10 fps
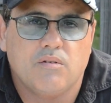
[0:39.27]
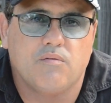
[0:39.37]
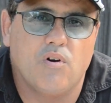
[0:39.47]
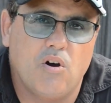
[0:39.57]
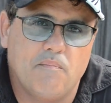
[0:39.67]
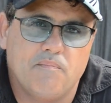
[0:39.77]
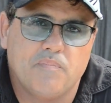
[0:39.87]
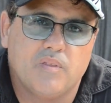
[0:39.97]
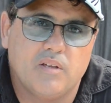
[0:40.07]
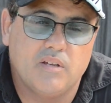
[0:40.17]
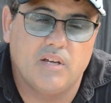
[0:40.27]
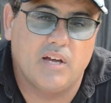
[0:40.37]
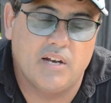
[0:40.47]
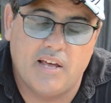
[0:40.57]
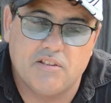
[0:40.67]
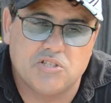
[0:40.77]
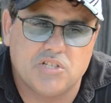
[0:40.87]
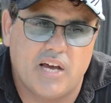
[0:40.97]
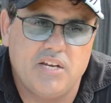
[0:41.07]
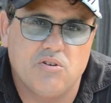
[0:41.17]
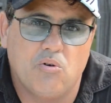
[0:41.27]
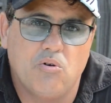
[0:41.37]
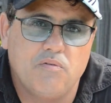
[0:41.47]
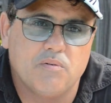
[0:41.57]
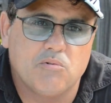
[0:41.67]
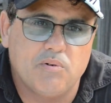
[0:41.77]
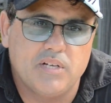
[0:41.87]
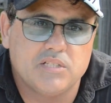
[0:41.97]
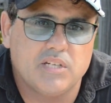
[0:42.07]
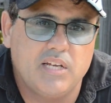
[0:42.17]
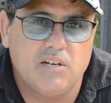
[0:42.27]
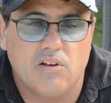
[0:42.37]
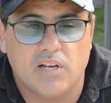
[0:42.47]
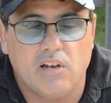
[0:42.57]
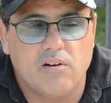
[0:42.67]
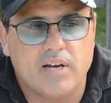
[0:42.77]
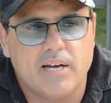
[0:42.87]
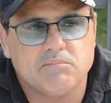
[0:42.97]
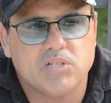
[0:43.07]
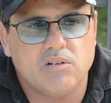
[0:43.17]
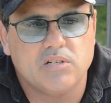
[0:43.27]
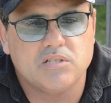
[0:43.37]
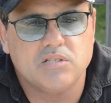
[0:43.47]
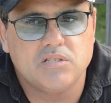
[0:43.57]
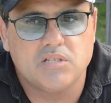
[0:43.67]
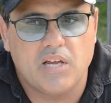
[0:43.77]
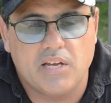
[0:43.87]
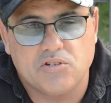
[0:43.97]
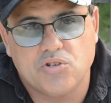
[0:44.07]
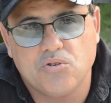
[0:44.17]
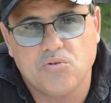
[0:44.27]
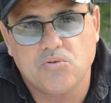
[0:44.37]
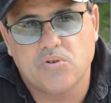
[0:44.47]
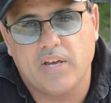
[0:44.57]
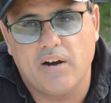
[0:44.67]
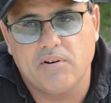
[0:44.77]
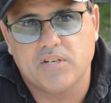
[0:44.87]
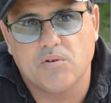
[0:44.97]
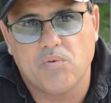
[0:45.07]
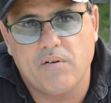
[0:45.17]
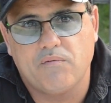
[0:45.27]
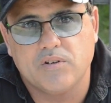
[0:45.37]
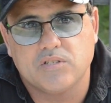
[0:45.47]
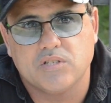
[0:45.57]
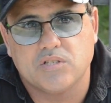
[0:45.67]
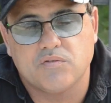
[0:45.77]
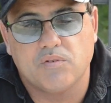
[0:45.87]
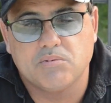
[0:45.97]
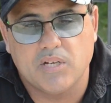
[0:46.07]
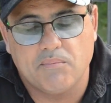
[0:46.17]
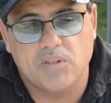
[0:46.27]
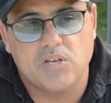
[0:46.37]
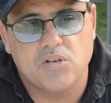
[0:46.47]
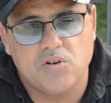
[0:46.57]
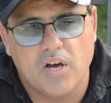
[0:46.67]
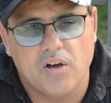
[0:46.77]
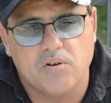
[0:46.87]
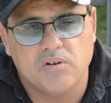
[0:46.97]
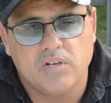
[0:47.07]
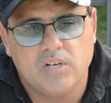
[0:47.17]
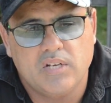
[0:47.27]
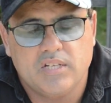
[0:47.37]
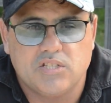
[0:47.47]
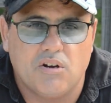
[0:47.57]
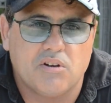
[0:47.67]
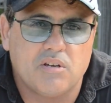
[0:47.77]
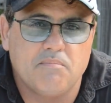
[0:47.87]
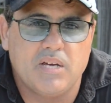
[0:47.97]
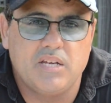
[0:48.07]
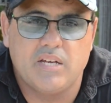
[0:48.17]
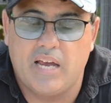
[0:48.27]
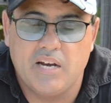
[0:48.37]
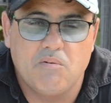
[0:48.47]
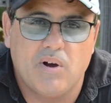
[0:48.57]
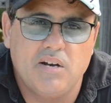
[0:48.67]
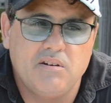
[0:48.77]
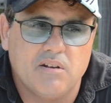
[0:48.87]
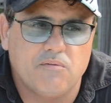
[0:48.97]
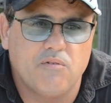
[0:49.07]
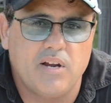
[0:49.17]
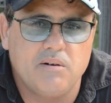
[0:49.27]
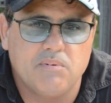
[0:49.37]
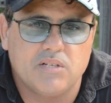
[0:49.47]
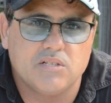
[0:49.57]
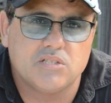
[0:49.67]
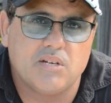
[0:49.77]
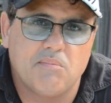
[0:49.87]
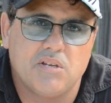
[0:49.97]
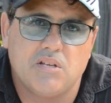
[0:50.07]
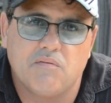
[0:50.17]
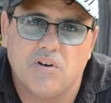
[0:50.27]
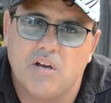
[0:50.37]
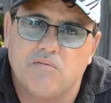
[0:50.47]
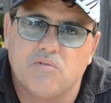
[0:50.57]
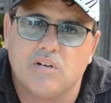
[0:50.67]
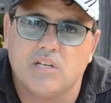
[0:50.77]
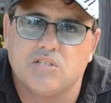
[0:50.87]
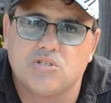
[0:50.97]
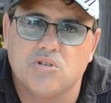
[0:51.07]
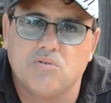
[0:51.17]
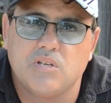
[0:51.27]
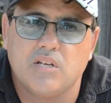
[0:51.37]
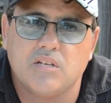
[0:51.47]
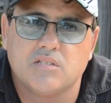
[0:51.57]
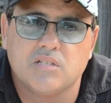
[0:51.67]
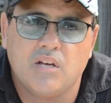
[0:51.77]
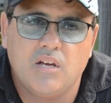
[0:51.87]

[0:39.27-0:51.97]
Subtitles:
from another state or from Queensland, like a long arms licence, and 2 character references from someone that you know. So it can be anyone, a friend, but just someone you've known for at least 2 years,